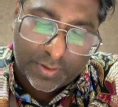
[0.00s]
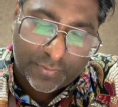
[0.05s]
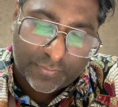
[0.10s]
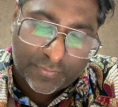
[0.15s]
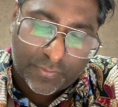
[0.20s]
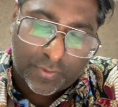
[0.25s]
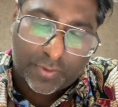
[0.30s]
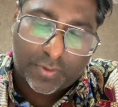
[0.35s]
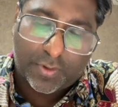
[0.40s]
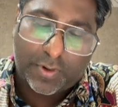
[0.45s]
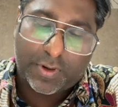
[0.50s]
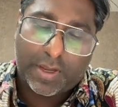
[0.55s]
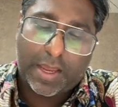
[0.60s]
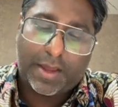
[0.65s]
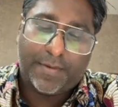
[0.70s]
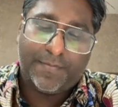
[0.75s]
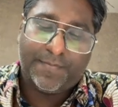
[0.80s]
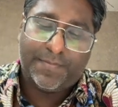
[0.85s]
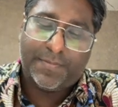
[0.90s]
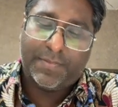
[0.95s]
4.
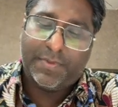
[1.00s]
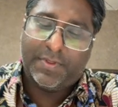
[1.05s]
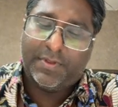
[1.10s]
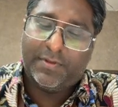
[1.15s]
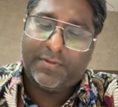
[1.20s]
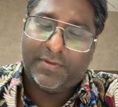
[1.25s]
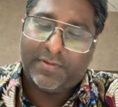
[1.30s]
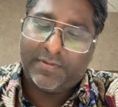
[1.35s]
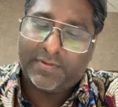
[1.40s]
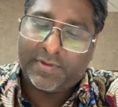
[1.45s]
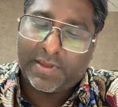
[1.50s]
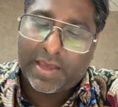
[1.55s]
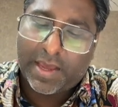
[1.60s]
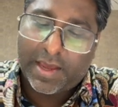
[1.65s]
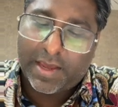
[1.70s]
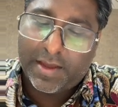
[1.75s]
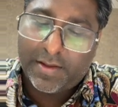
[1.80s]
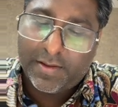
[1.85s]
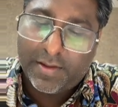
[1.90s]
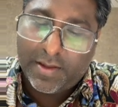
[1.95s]
Okay, this is
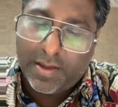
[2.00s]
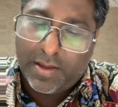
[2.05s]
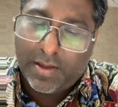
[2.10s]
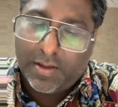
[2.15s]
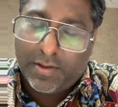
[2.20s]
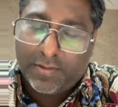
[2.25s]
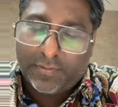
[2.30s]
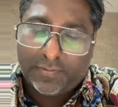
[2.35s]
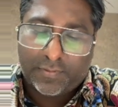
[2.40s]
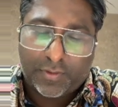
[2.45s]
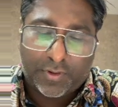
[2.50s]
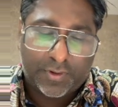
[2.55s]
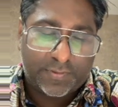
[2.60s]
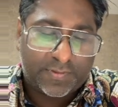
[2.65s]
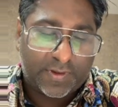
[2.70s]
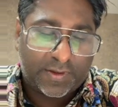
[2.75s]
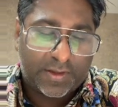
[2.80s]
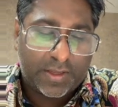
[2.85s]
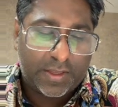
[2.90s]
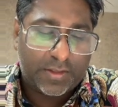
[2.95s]
K, so
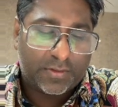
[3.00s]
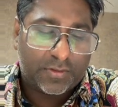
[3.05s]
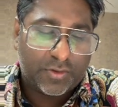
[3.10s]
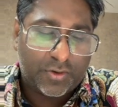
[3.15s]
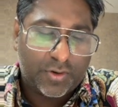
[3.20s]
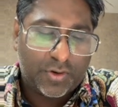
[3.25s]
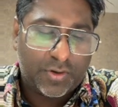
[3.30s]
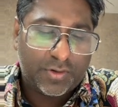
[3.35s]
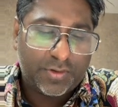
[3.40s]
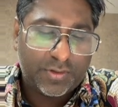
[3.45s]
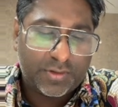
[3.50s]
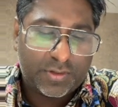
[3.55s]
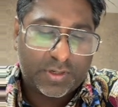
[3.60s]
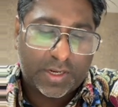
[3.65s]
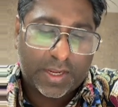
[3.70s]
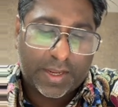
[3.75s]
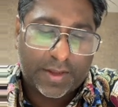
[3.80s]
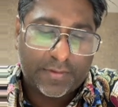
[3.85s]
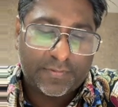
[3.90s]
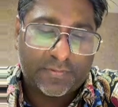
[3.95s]
it's a ketone.
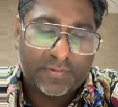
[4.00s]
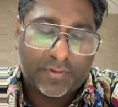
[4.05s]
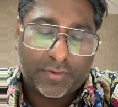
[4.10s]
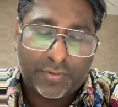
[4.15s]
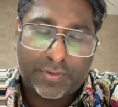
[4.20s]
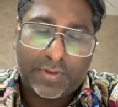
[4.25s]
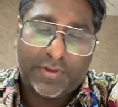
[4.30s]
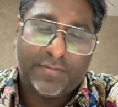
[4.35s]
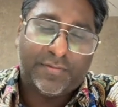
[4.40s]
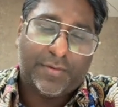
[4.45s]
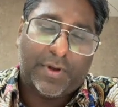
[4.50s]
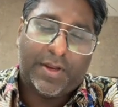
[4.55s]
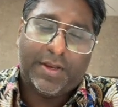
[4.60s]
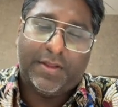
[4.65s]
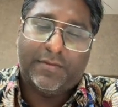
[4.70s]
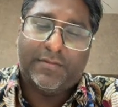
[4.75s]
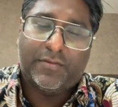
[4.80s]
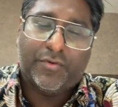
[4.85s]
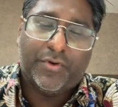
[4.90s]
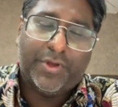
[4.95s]
Okay, so this one
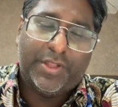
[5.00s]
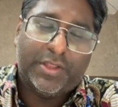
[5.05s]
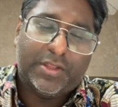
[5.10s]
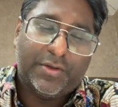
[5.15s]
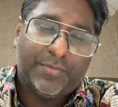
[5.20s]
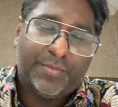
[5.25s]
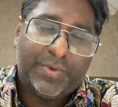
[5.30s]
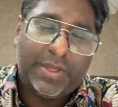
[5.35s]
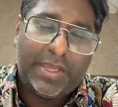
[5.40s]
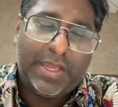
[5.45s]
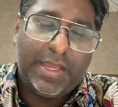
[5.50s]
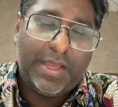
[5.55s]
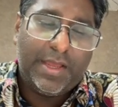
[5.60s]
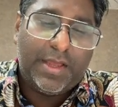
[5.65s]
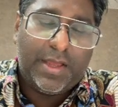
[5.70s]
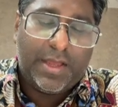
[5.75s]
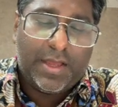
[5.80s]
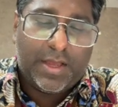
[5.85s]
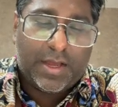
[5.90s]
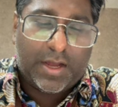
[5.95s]
is going to
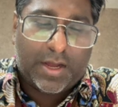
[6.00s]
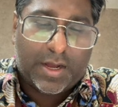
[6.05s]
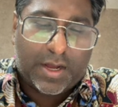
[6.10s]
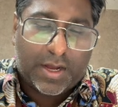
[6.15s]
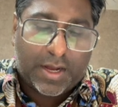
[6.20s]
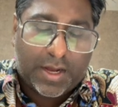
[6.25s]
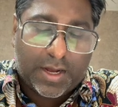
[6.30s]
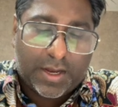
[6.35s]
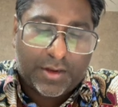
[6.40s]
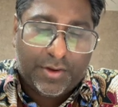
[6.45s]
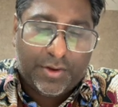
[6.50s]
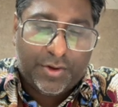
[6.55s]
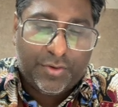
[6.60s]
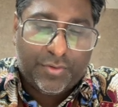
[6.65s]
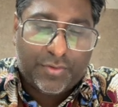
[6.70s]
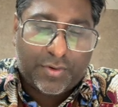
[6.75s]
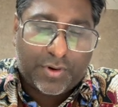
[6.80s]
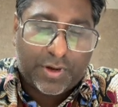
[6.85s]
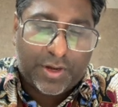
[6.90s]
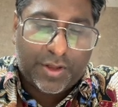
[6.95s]
be
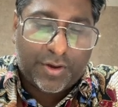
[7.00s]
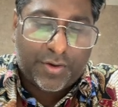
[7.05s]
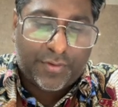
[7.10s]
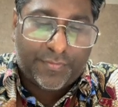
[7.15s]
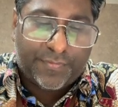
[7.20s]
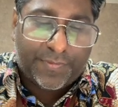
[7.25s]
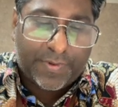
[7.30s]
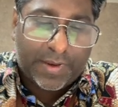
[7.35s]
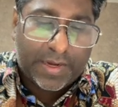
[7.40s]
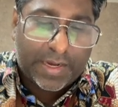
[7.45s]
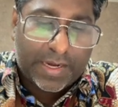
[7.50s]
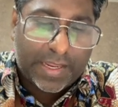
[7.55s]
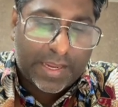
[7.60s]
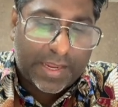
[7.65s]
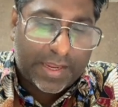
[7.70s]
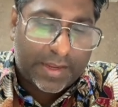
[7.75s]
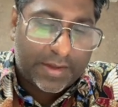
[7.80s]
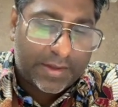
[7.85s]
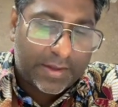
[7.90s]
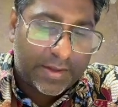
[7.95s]

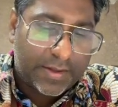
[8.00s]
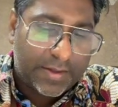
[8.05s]
nucleophilic